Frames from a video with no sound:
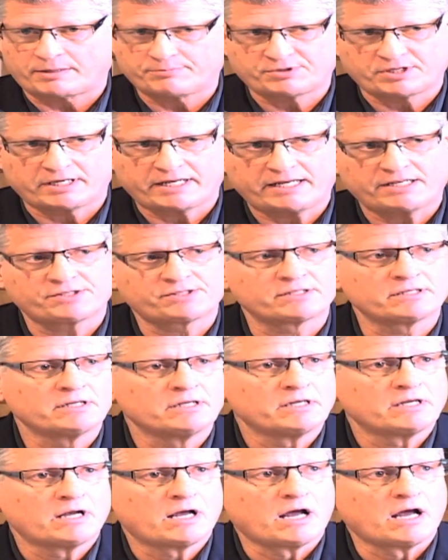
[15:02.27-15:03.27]
subsidies.
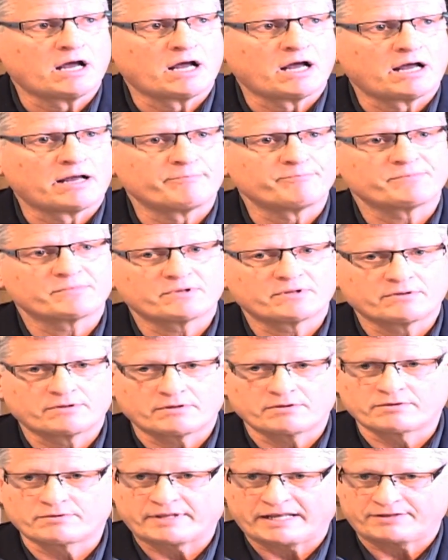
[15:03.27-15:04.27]

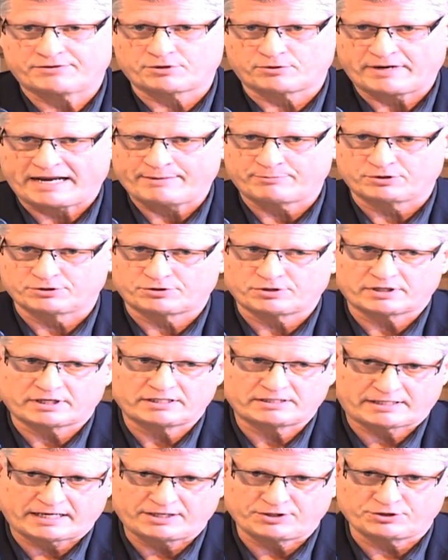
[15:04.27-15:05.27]
that they're able to
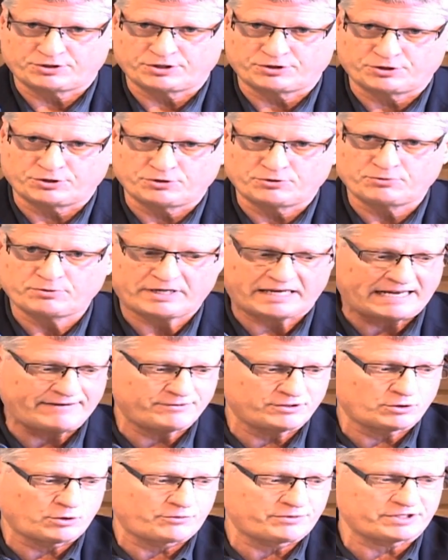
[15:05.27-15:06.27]
continue to do,
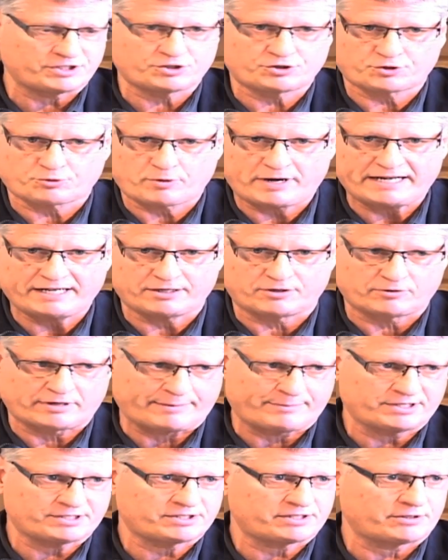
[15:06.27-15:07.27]
even though these trade
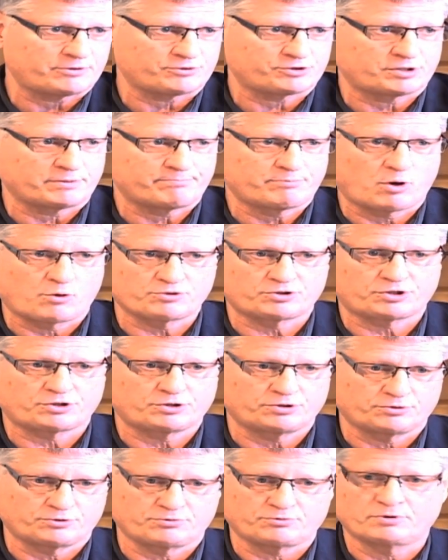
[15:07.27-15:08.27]
agreements that are
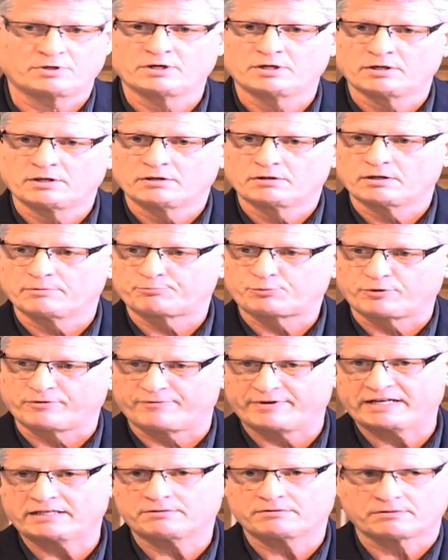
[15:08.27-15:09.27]
supposed to
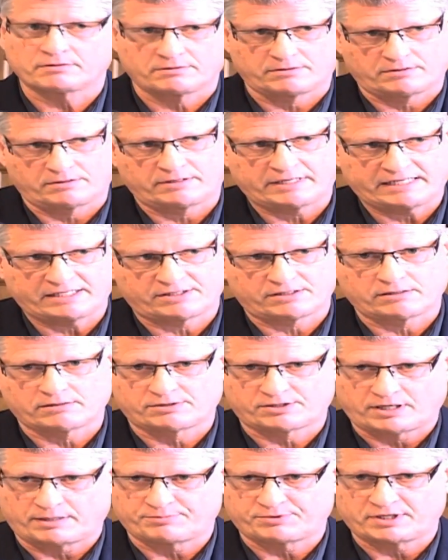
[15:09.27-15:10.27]
prevent these
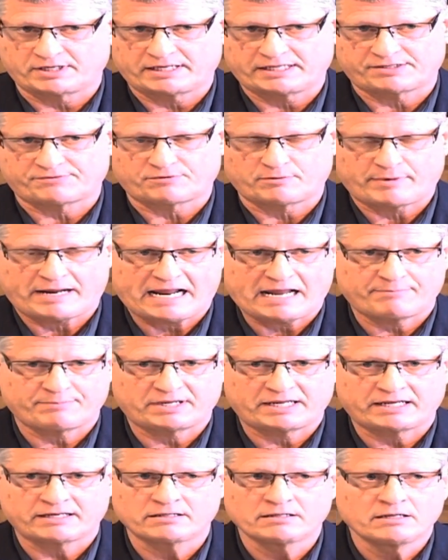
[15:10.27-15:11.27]
subsidies from
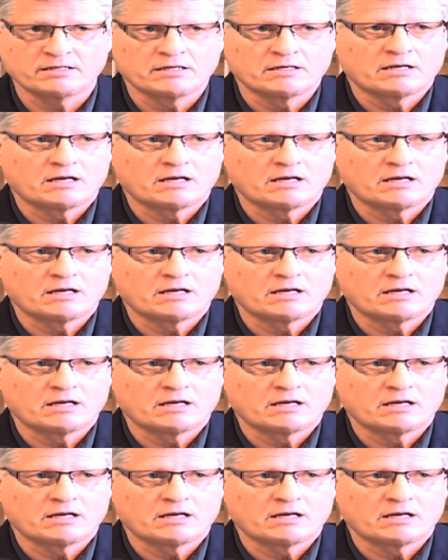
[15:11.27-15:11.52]
happening,